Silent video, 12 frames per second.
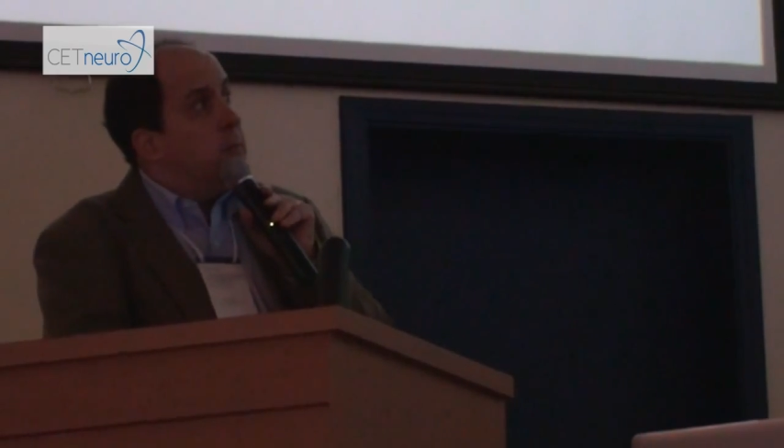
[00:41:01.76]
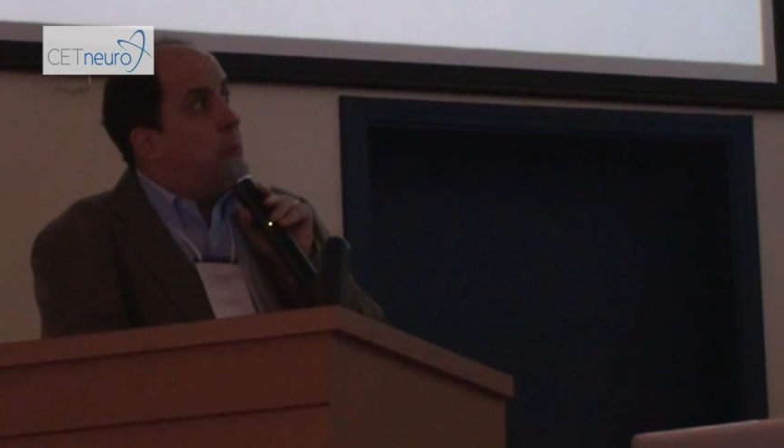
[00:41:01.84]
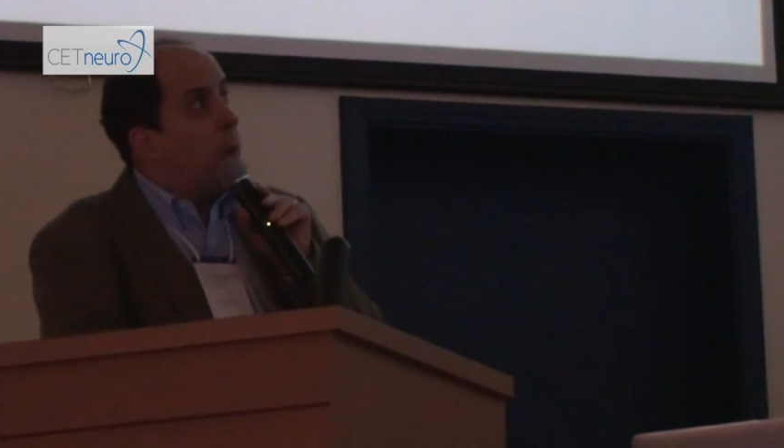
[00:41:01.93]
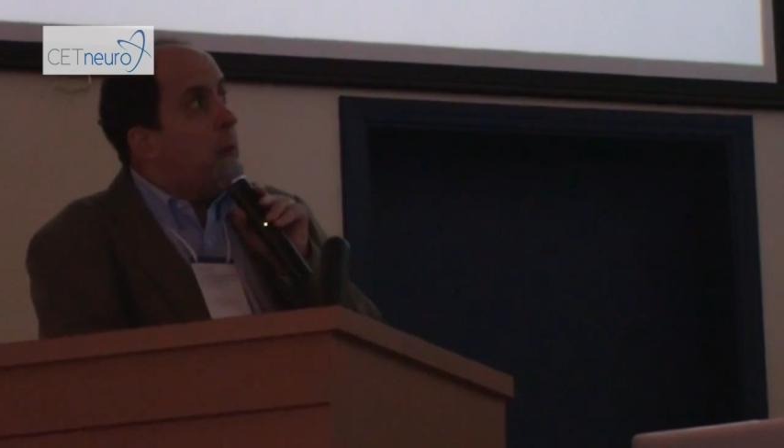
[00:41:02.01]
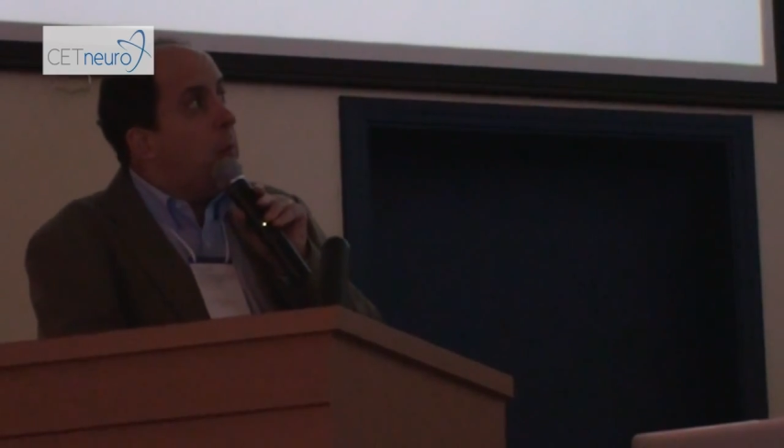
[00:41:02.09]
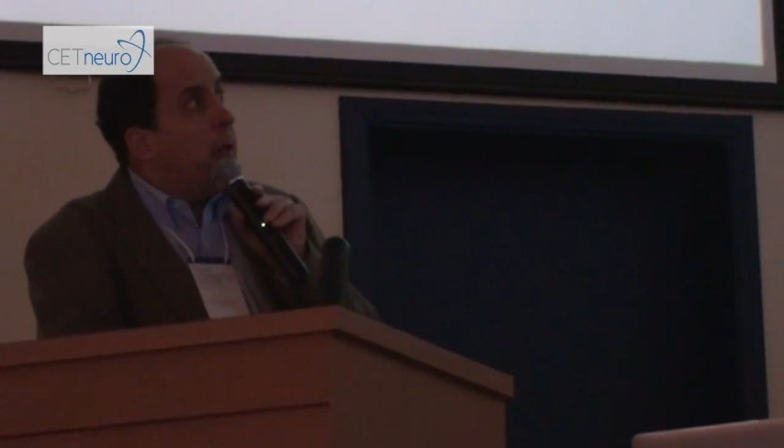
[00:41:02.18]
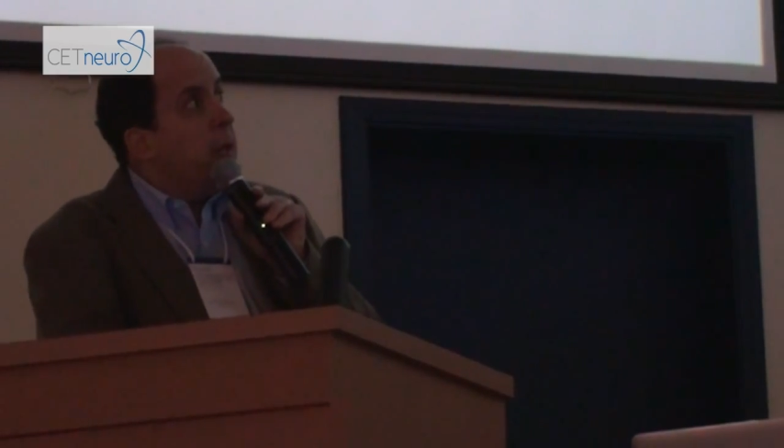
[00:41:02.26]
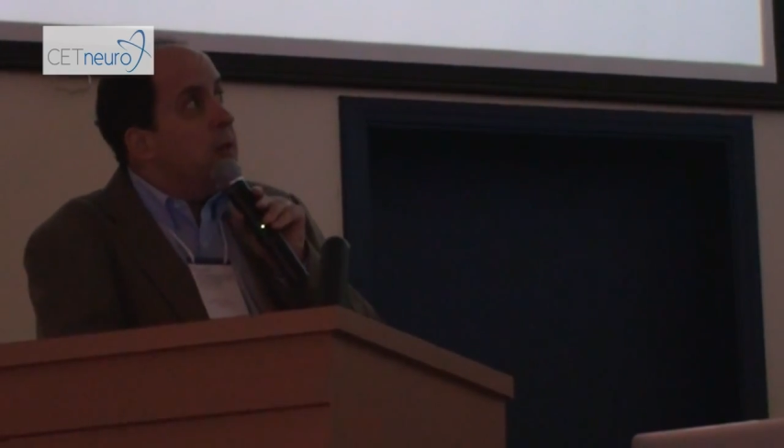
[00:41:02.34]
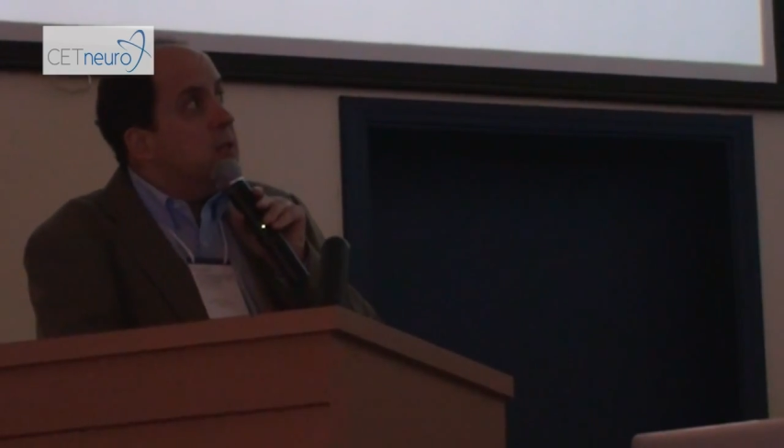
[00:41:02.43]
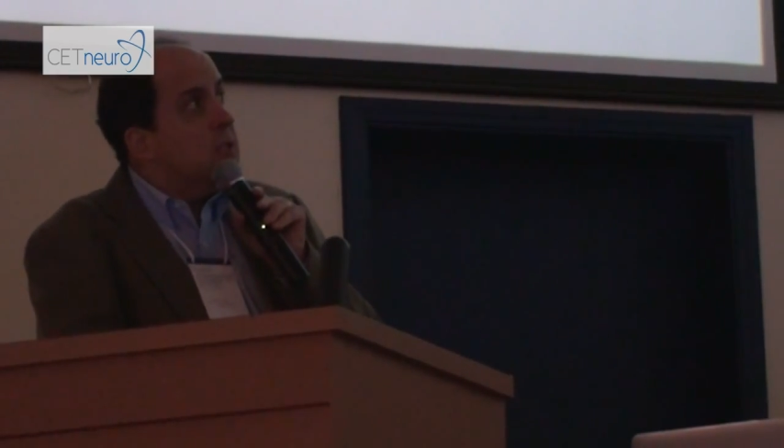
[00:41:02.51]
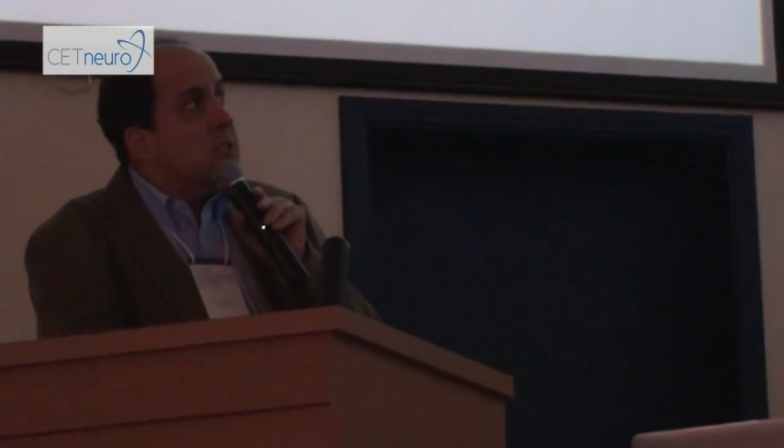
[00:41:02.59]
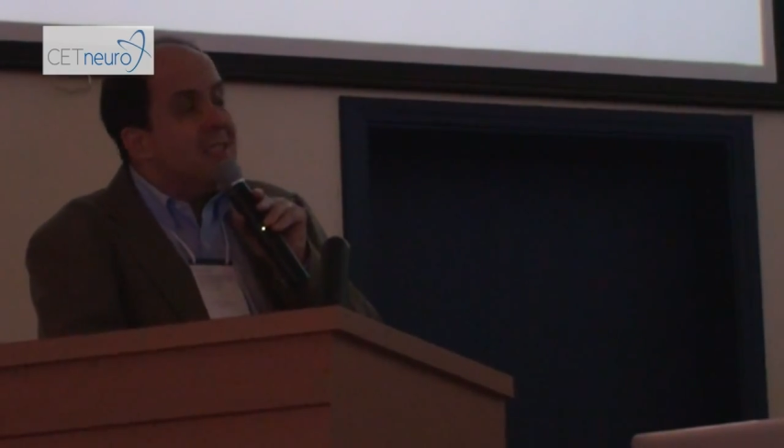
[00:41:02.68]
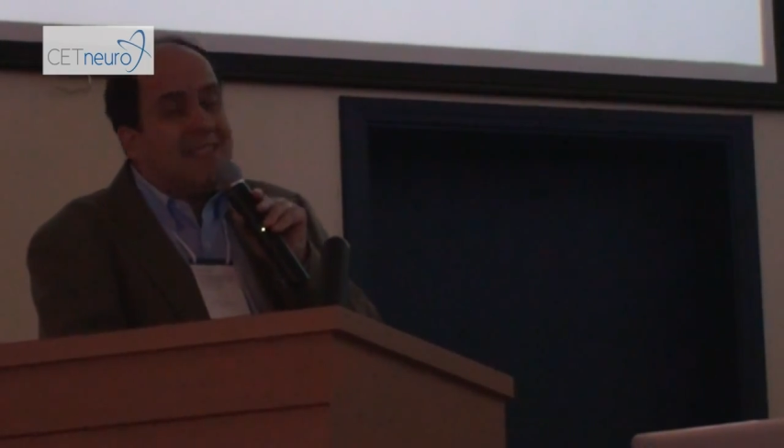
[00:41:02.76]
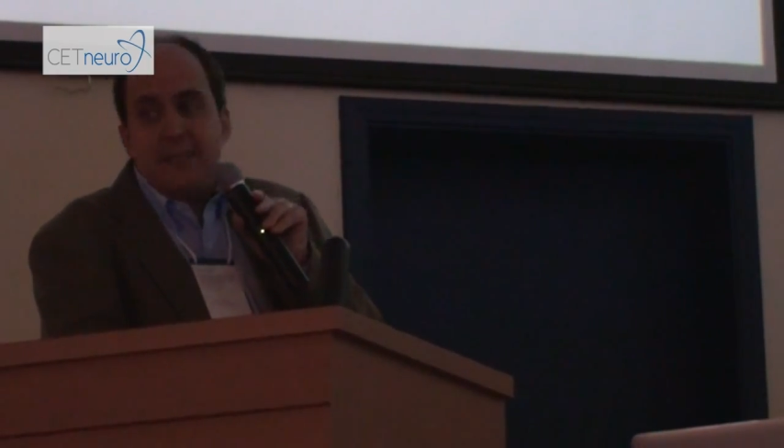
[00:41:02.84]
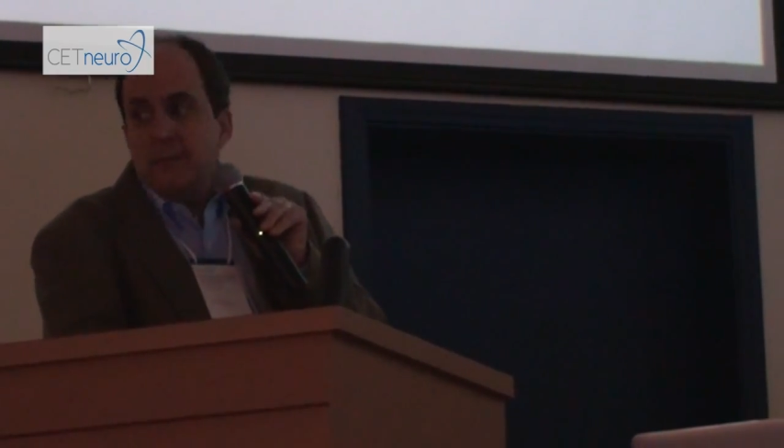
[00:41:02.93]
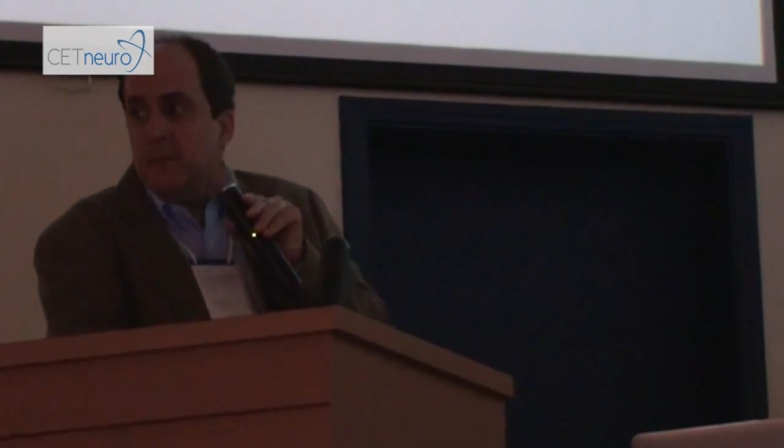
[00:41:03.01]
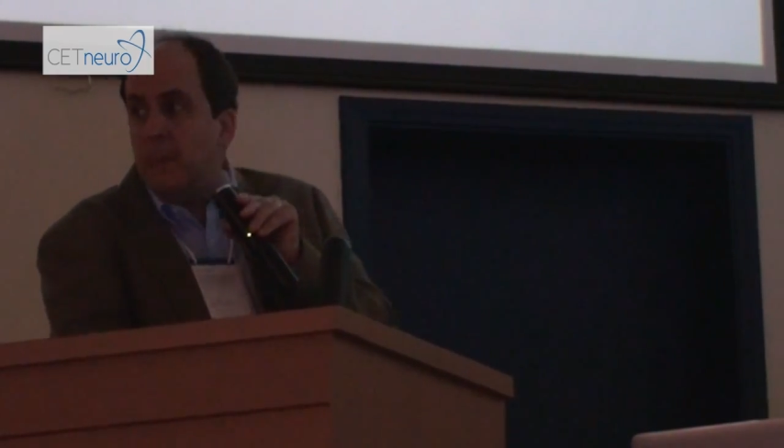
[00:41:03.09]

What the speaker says: Probably this is